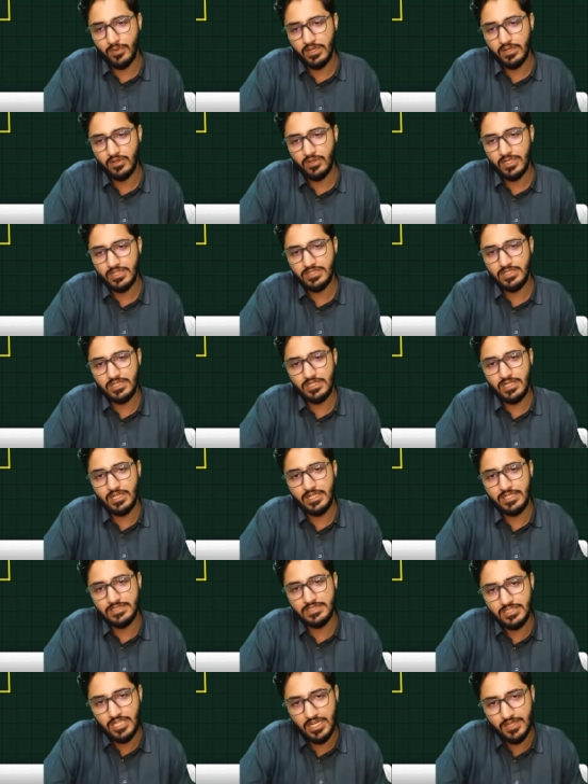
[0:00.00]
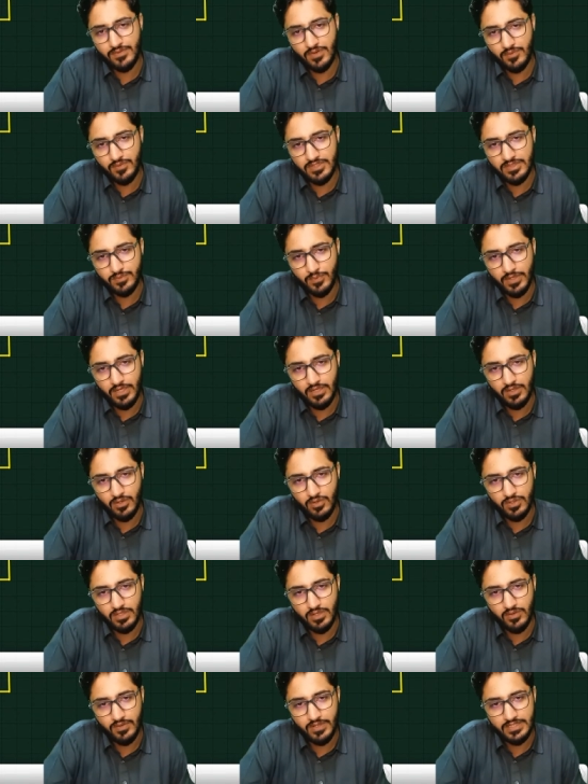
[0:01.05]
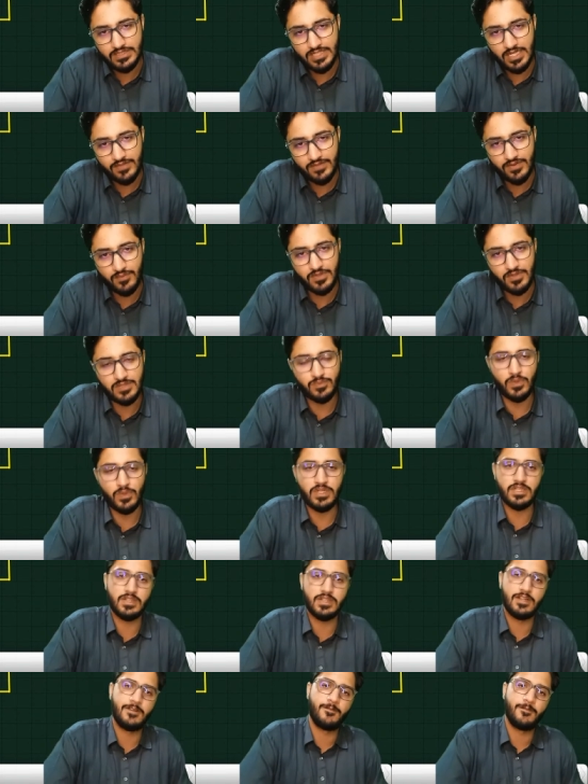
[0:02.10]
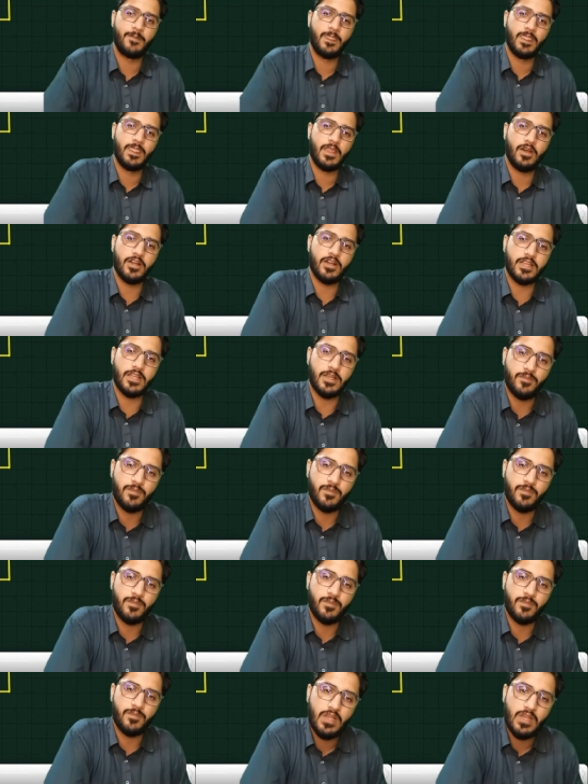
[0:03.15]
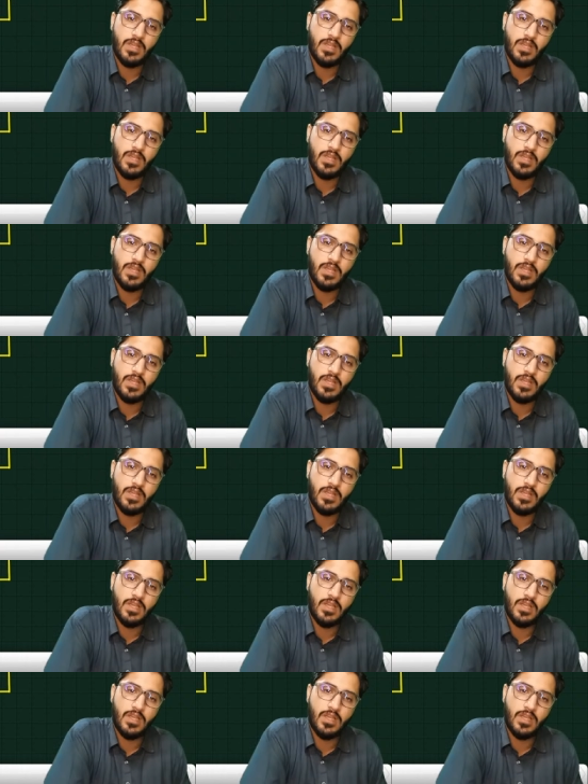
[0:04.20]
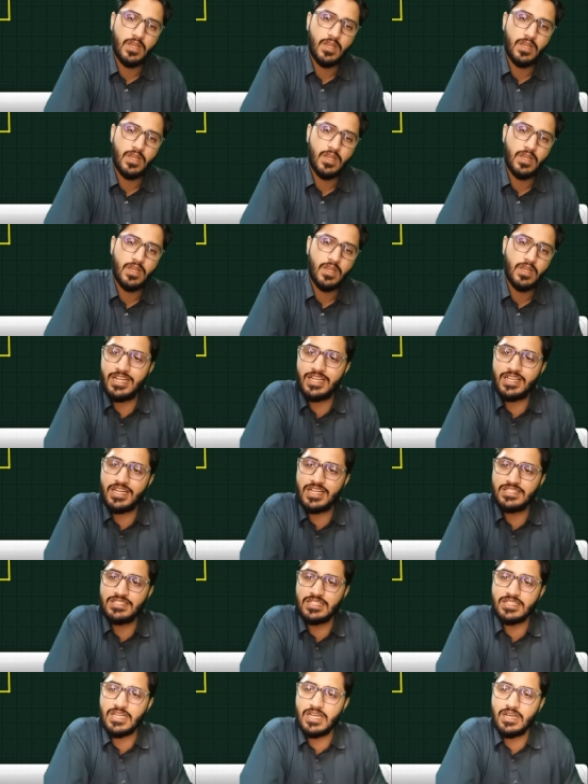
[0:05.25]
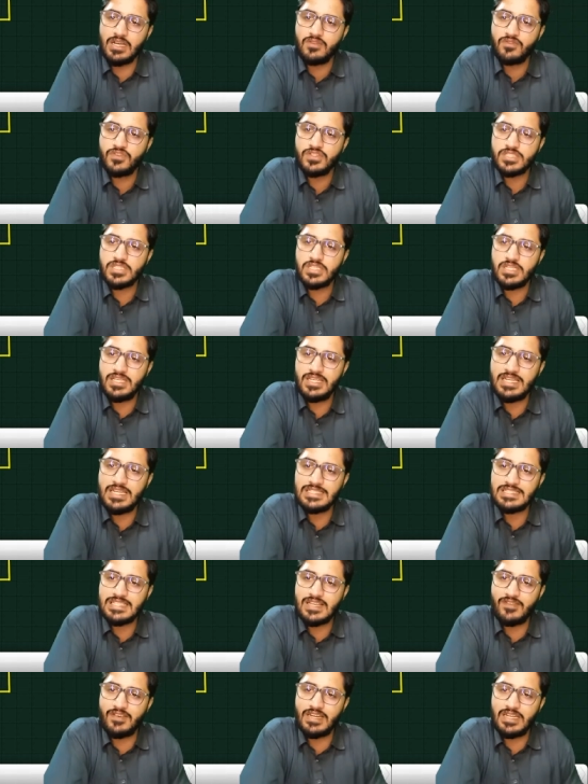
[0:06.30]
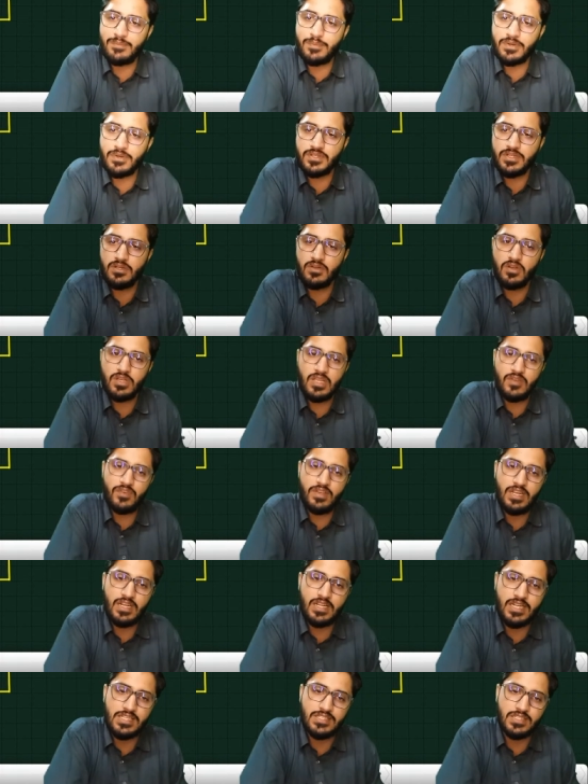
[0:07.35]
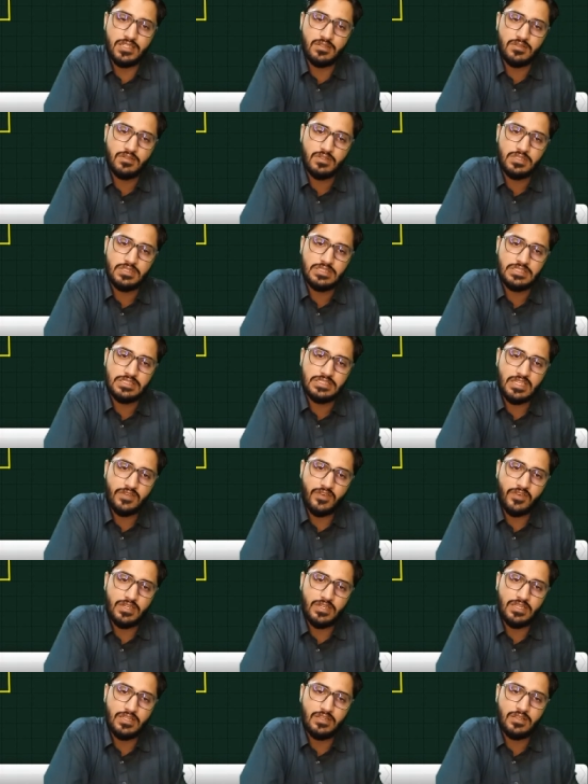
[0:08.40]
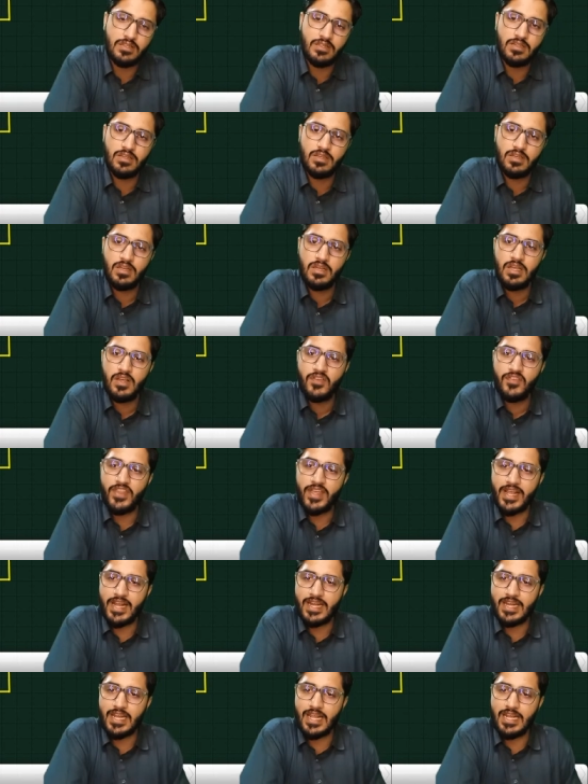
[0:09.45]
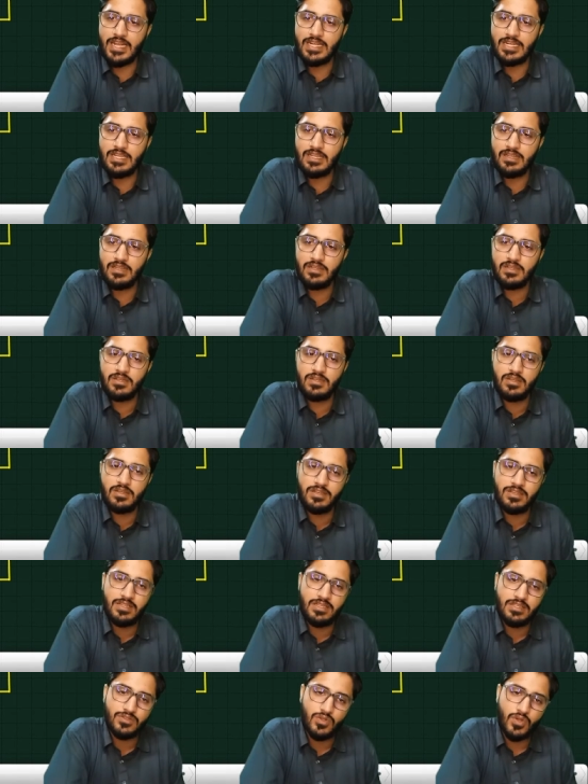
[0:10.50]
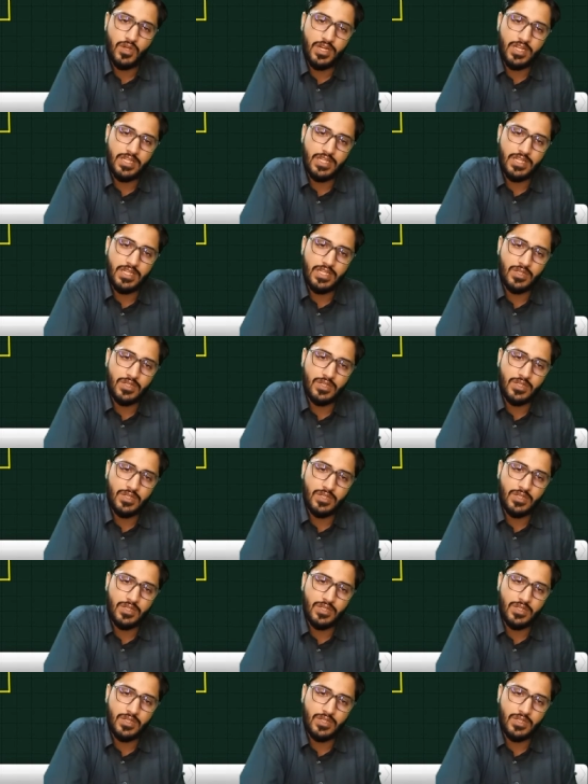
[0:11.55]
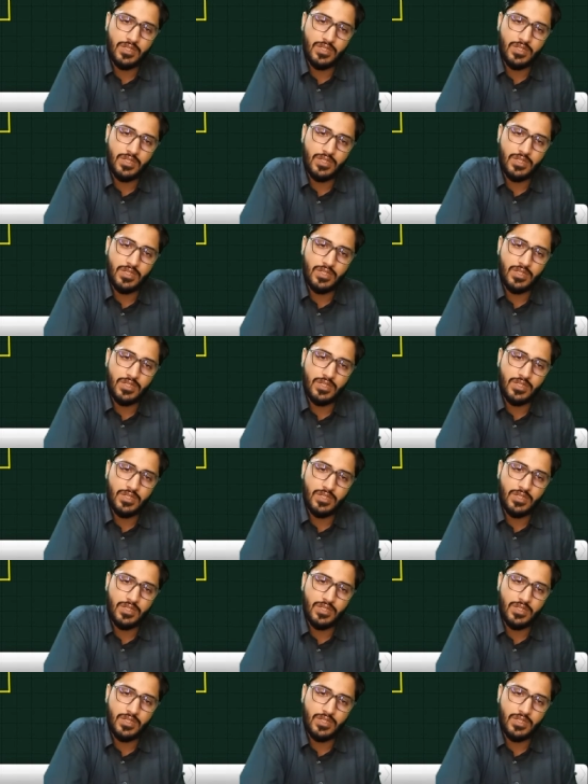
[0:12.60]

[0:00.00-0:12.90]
You can see now it starts from this point. Look now. It starts from this point. Okay. When it started from this point, now we are increasing. Now, firstly, it is 70%. Okay, we increase it 70. Second, 90. So it is going to 90.